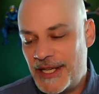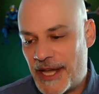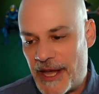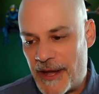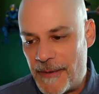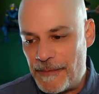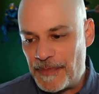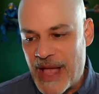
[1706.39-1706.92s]

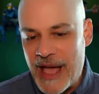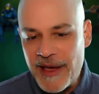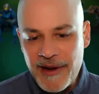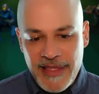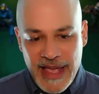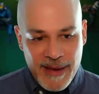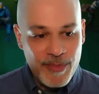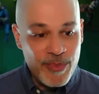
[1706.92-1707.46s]
How
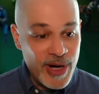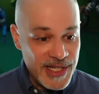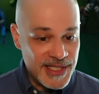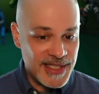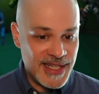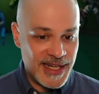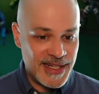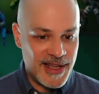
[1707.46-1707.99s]
do they embrace
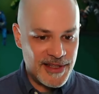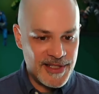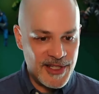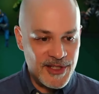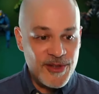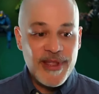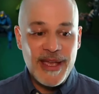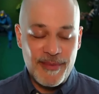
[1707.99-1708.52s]
the
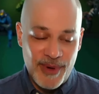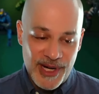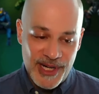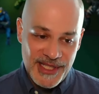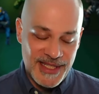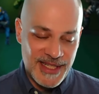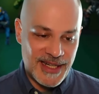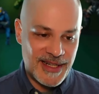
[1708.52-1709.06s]
technology? Do they
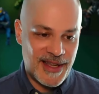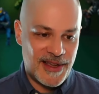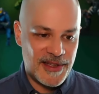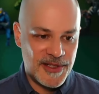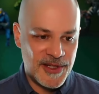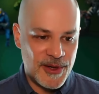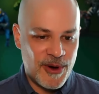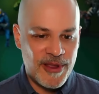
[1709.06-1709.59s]
embrace the
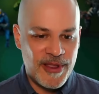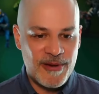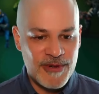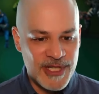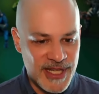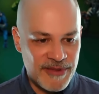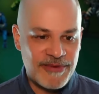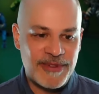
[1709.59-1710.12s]
technology, or are they
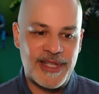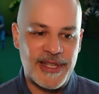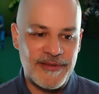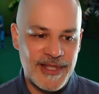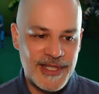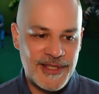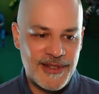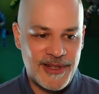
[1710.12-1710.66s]
resentful
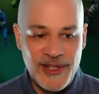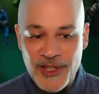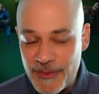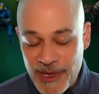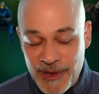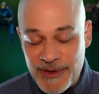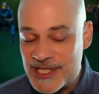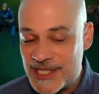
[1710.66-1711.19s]
of it? So at
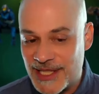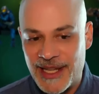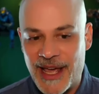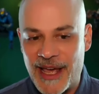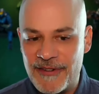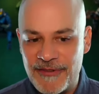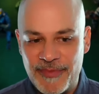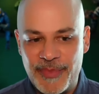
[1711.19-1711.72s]
Adobe, we see a
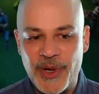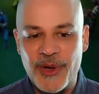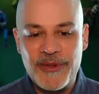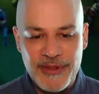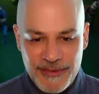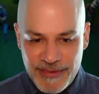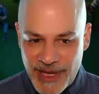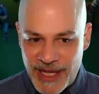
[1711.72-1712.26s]
lot of
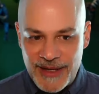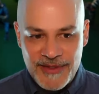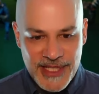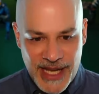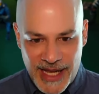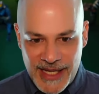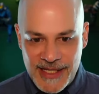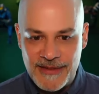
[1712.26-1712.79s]
both kind of
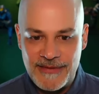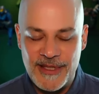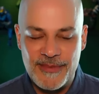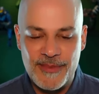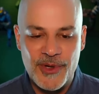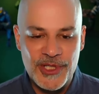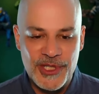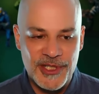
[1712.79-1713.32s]
sides of the
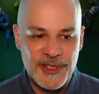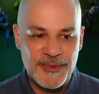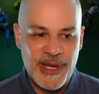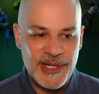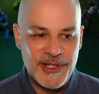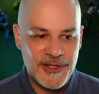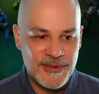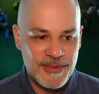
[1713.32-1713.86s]
emotional
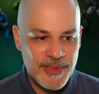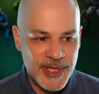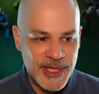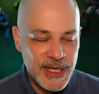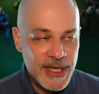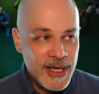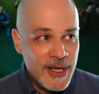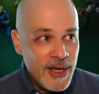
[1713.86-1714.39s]
spectrum,
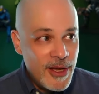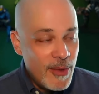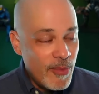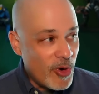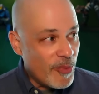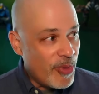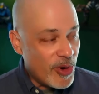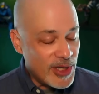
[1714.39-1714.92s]
but
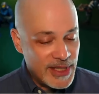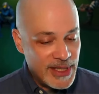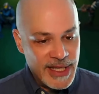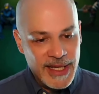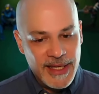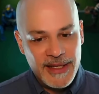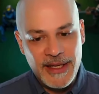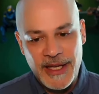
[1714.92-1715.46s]
more
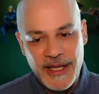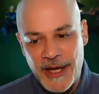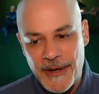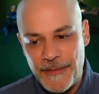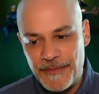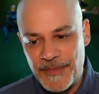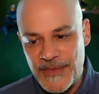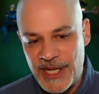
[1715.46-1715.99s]
importantly,
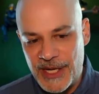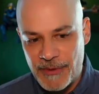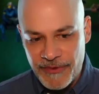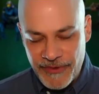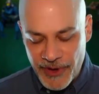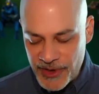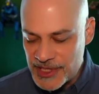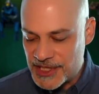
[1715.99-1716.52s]

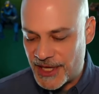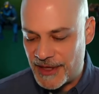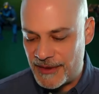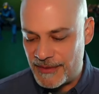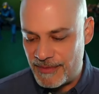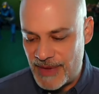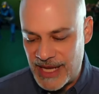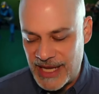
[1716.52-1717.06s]
we're focused
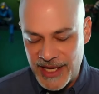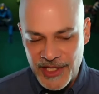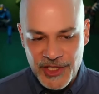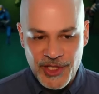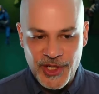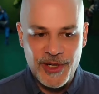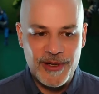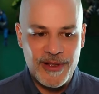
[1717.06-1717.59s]
on making
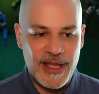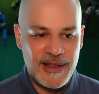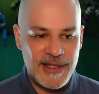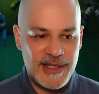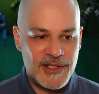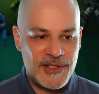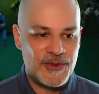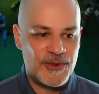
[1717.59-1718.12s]
sure that
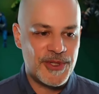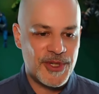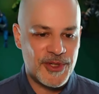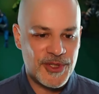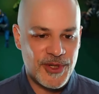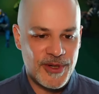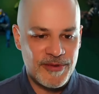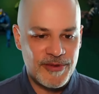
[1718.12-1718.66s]
these tools
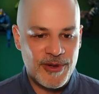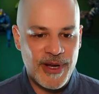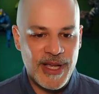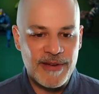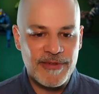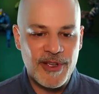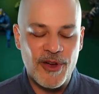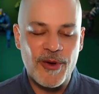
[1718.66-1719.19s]
are sort of
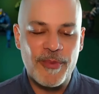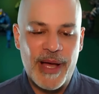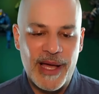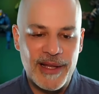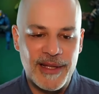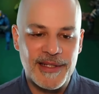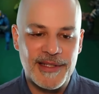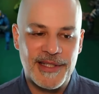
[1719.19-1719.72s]
creative
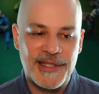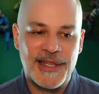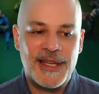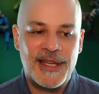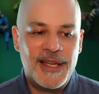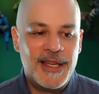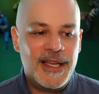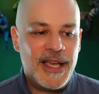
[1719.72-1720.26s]
co-pilots.
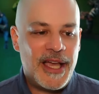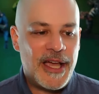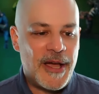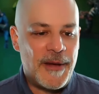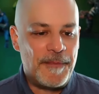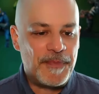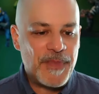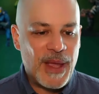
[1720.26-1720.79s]

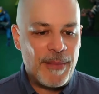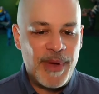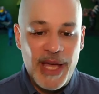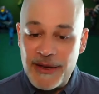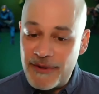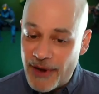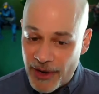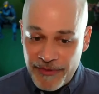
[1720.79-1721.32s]

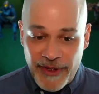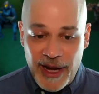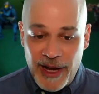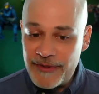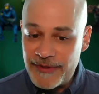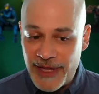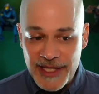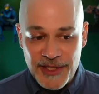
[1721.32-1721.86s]
But our
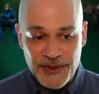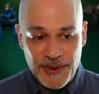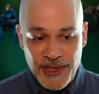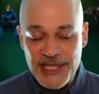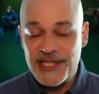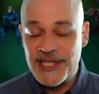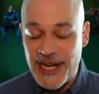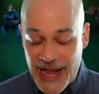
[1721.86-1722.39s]
Firefly
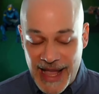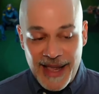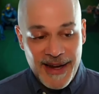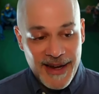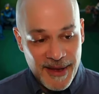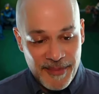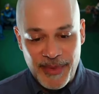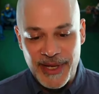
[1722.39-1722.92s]
tool, I should say,
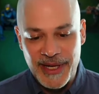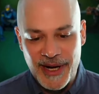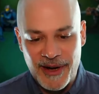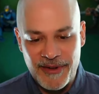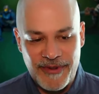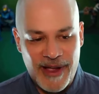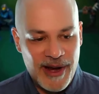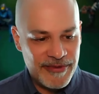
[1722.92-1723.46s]

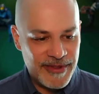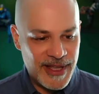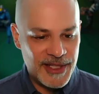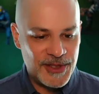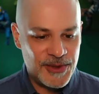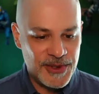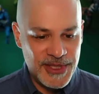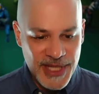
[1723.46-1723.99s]
our Firefly
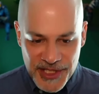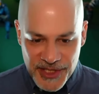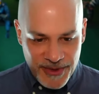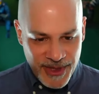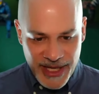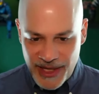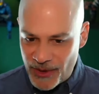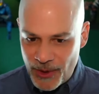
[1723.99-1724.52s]
tool does
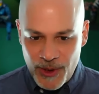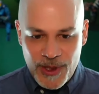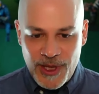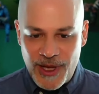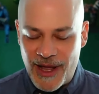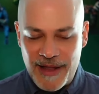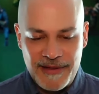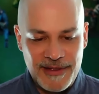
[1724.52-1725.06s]
create whole
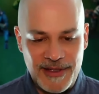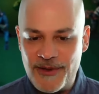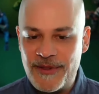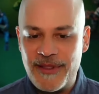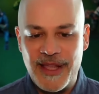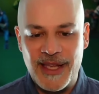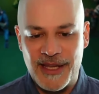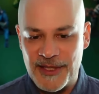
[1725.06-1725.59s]
cloth new
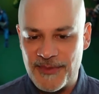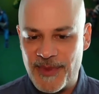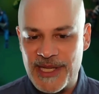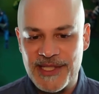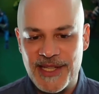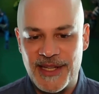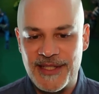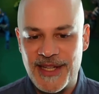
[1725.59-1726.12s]
things
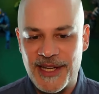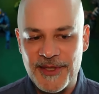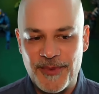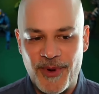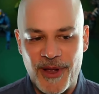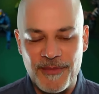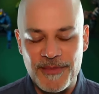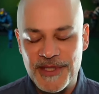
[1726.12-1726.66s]
based on
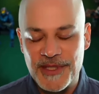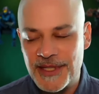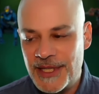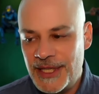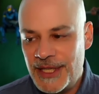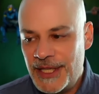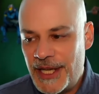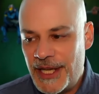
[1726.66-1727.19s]
text prompts.
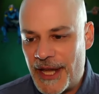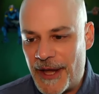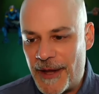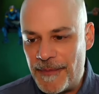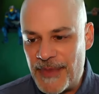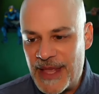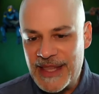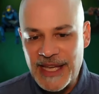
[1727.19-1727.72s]

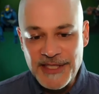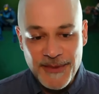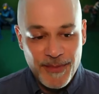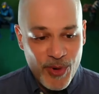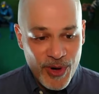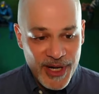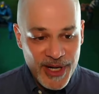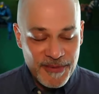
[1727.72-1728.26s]
And that's
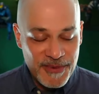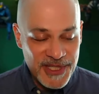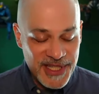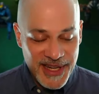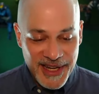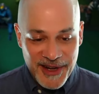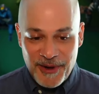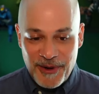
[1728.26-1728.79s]
important. And we're
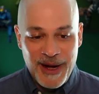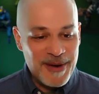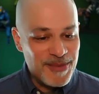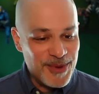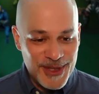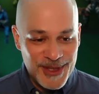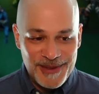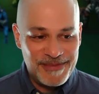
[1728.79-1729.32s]
seeing
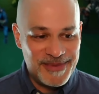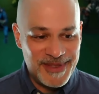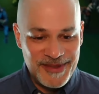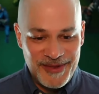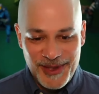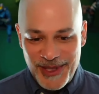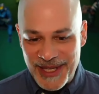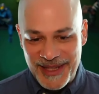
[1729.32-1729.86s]
incredible,
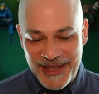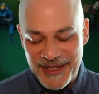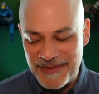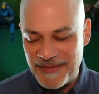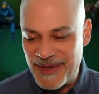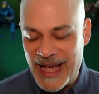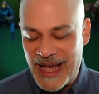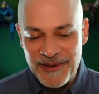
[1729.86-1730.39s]
if you look at
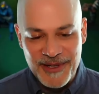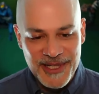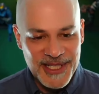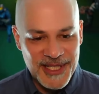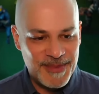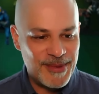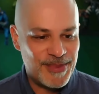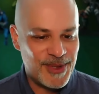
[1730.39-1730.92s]
the galleries
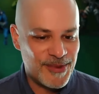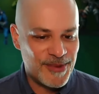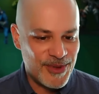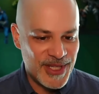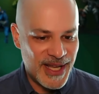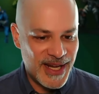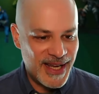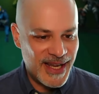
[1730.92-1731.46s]
that people are
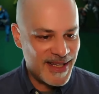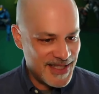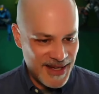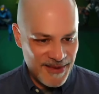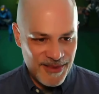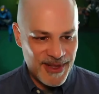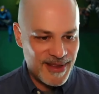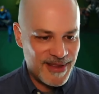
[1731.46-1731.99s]
presenting,
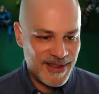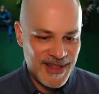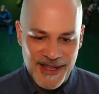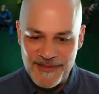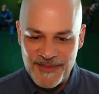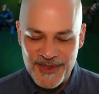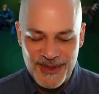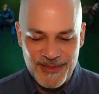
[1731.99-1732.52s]
same with
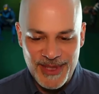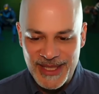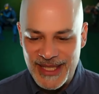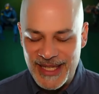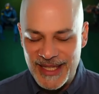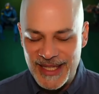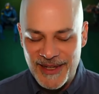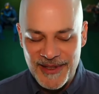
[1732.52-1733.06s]

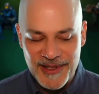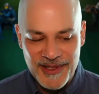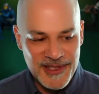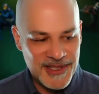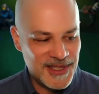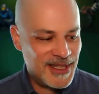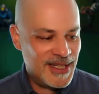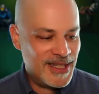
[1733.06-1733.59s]
Stability and
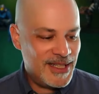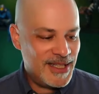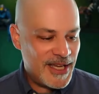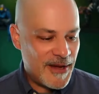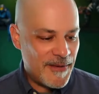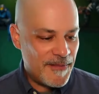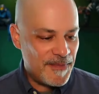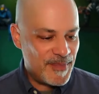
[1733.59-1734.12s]
others,
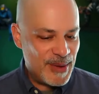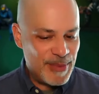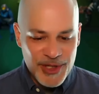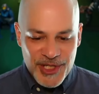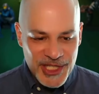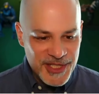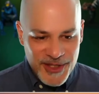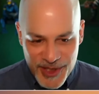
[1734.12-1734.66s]
people
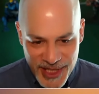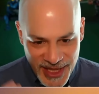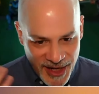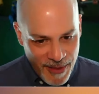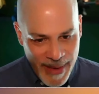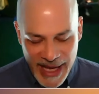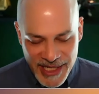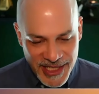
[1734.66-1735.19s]
are just using
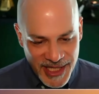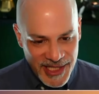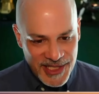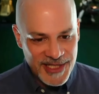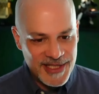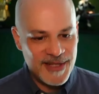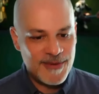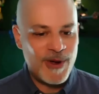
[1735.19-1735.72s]
their
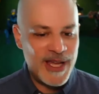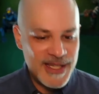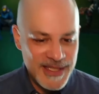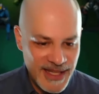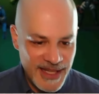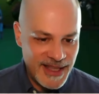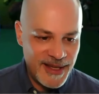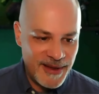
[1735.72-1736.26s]
imaginations in ways
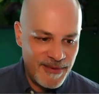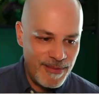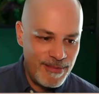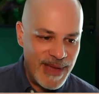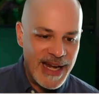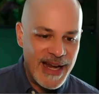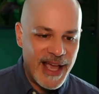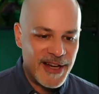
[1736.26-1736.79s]
that they
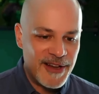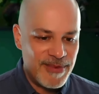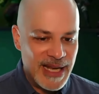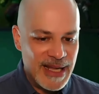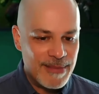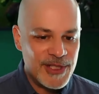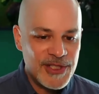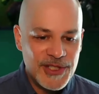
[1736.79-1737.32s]
may not have
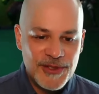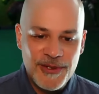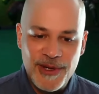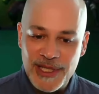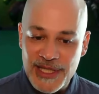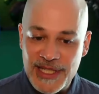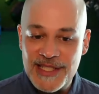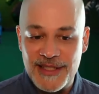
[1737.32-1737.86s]
been able to,
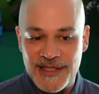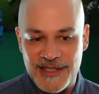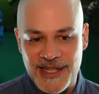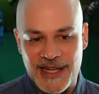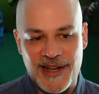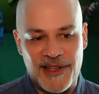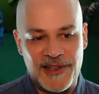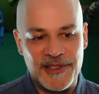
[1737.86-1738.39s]
or at least the
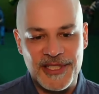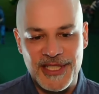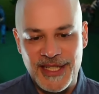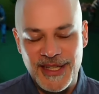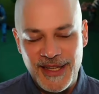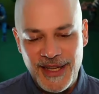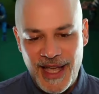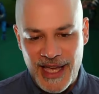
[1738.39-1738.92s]

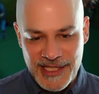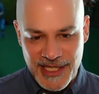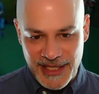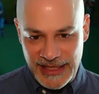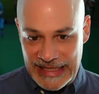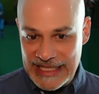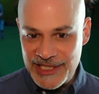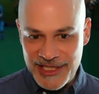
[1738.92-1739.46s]
technology has
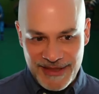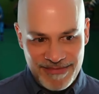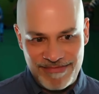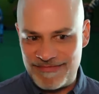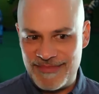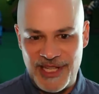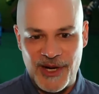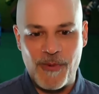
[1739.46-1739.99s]
unleashed,
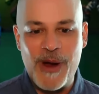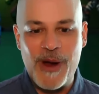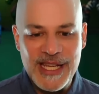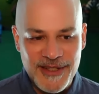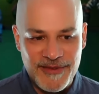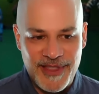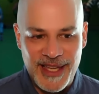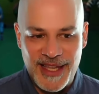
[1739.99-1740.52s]

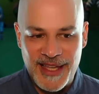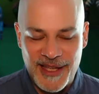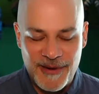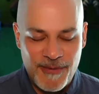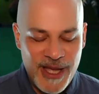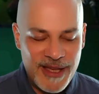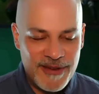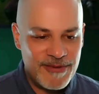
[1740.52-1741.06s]
ways of thinking
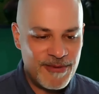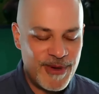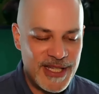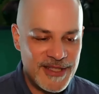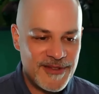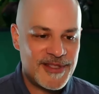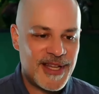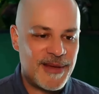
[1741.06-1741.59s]
and
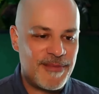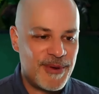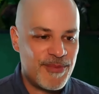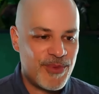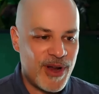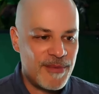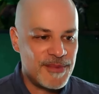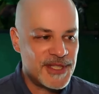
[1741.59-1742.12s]
ways of
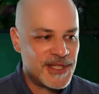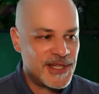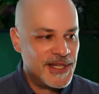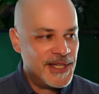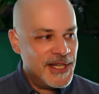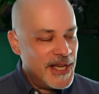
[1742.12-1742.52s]
typing prompts.